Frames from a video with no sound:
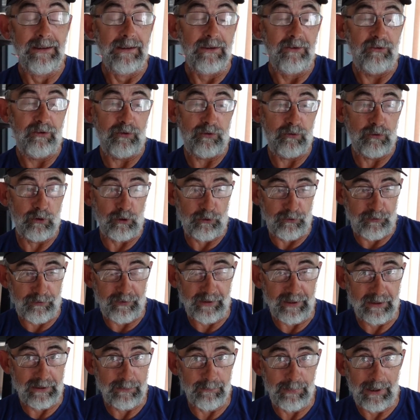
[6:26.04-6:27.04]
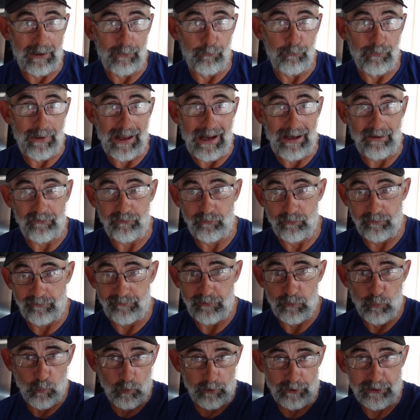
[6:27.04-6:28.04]
So you've got to think about that. So if
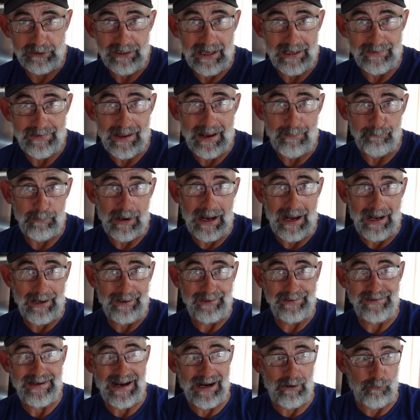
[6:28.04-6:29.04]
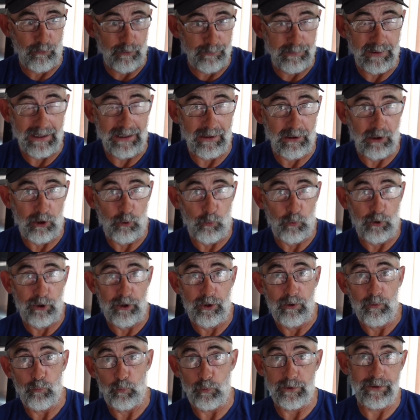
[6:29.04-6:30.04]
you want to get that pattern down a bit
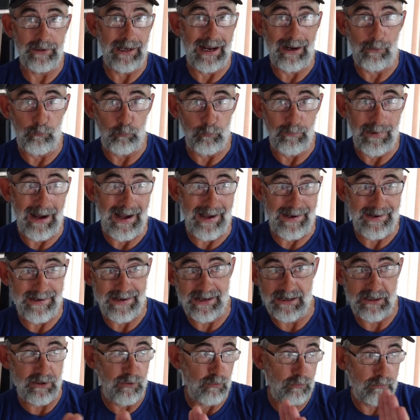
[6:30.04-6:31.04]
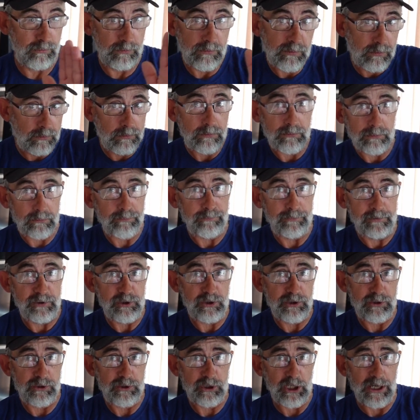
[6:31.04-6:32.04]
lower without mending, you
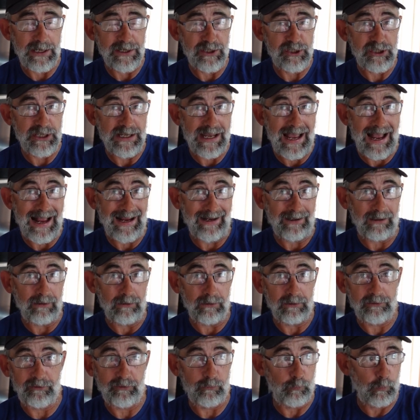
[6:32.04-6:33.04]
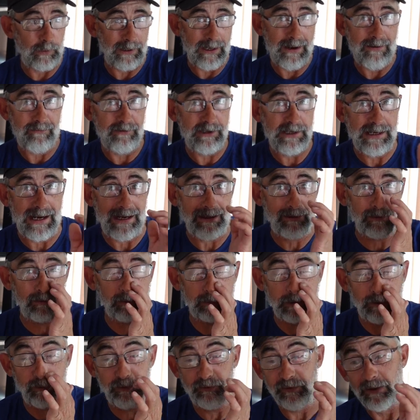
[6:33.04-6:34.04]
change the angle, so wherever the angle
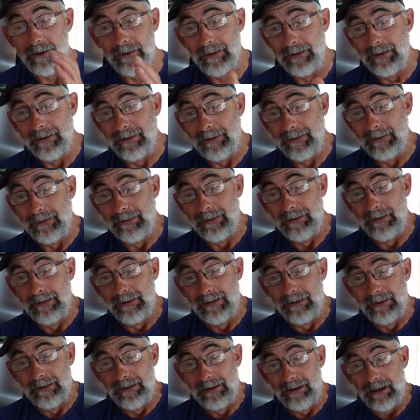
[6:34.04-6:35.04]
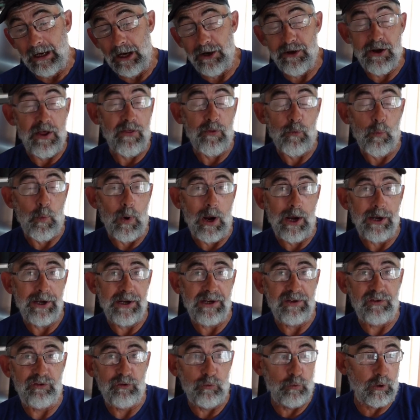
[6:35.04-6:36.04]
goes. Another one
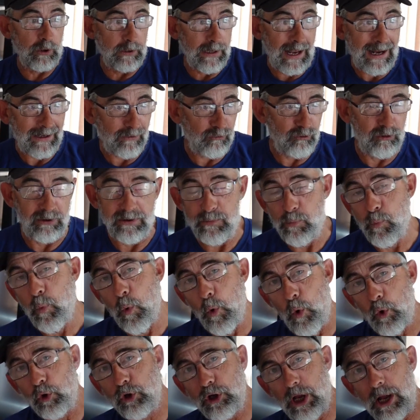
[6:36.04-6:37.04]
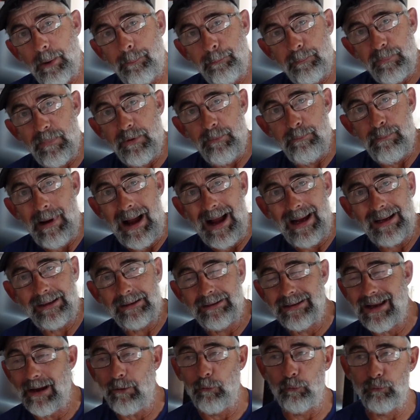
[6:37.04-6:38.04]
is you can actually walk up the
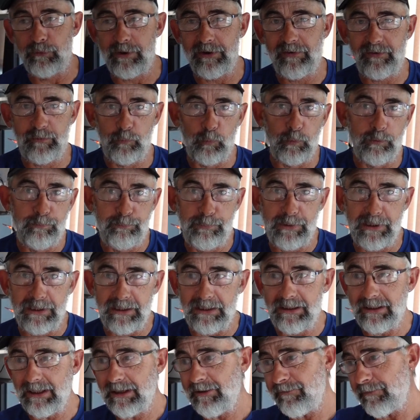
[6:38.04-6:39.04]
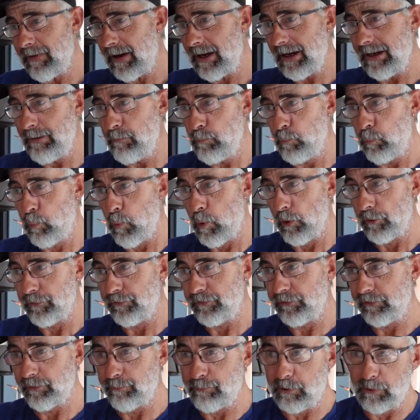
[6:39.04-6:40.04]
bank. Now this would be, if I
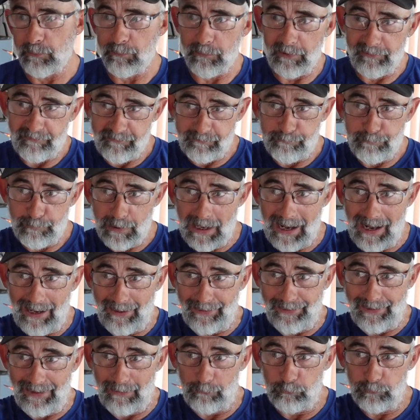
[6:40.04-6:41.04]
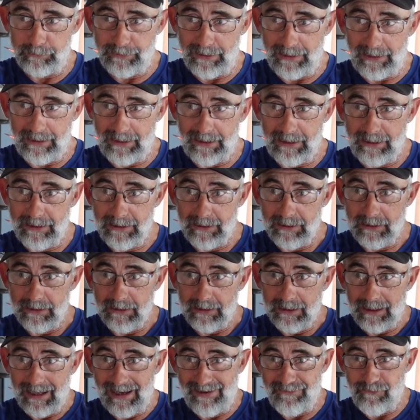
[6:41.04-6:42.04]
want to put my pattern out there
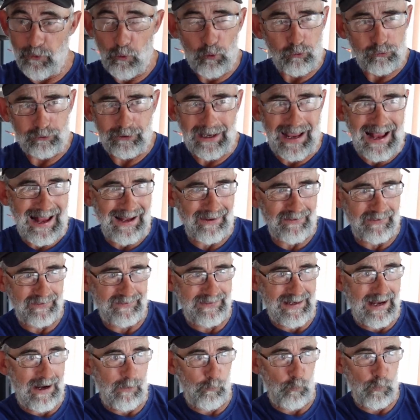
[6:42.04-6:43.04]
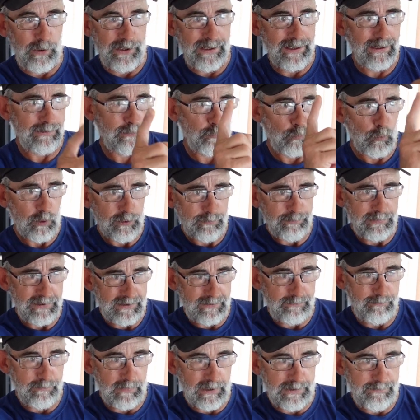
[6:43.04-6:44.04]
and not cast downward, I don't want to
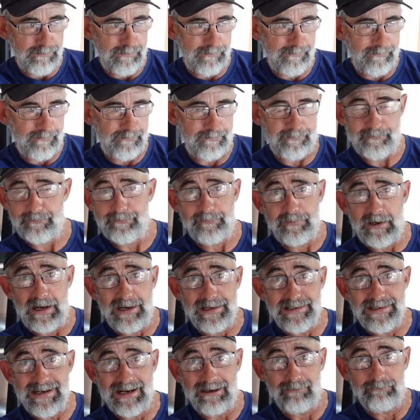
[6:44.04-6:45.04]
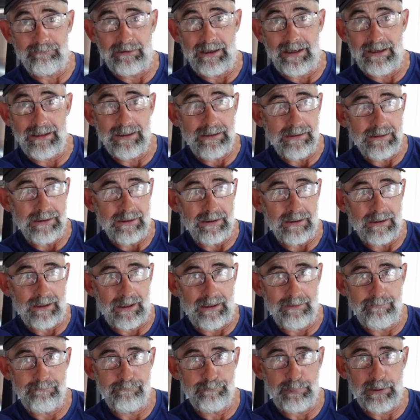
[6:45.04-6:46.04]
be my fly down there.
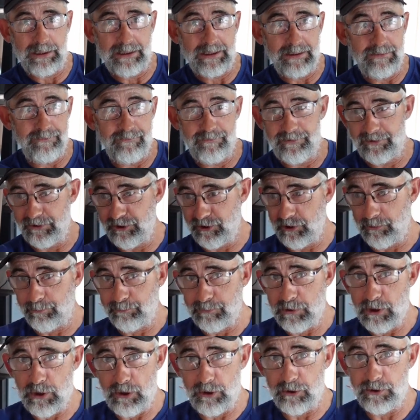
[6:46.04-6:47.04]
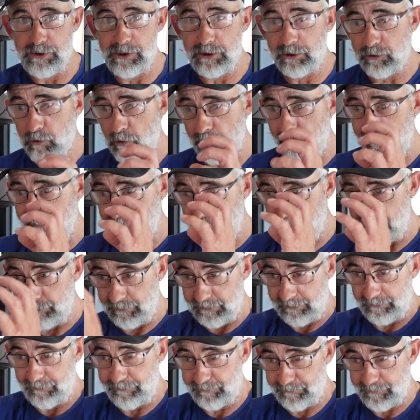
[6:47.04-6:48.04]
I'm picking fish up here and you're confident
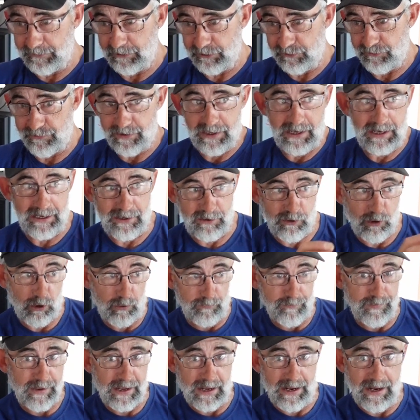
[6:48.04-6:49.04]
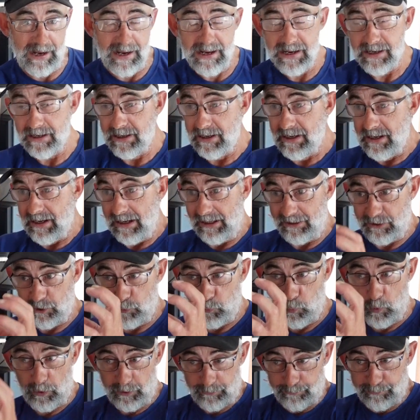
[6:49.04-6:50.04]
there's fish there and not there, and you
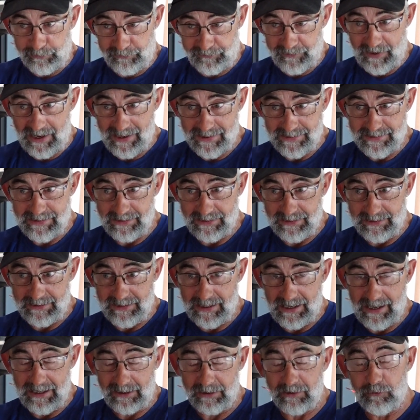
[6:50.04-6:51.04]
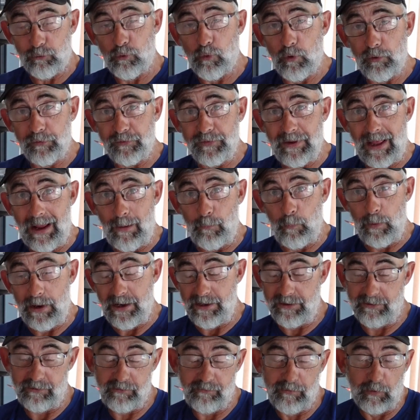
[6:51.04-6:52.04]
want to present it there, cross that
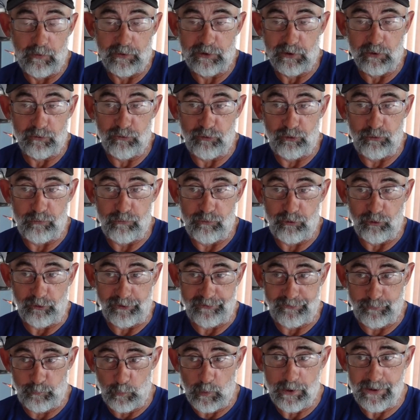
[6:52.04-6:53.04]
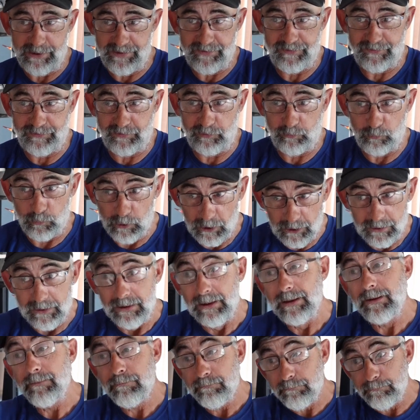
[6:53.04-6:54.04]
wind. You've only got two choices. One is to
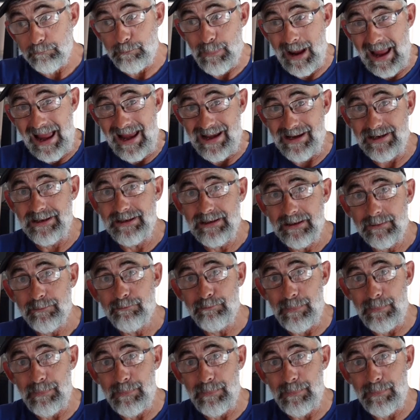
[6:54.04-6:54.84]
mend,